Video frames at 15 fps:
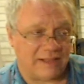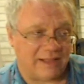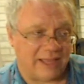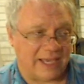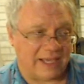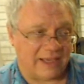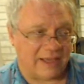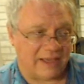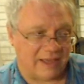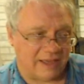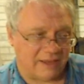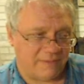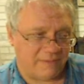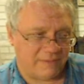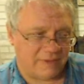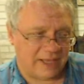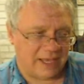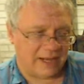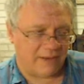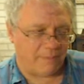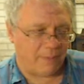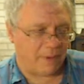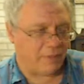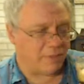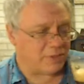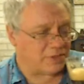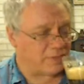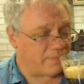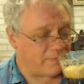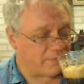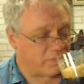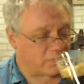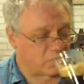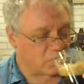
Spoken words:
cake-like head of bubbles.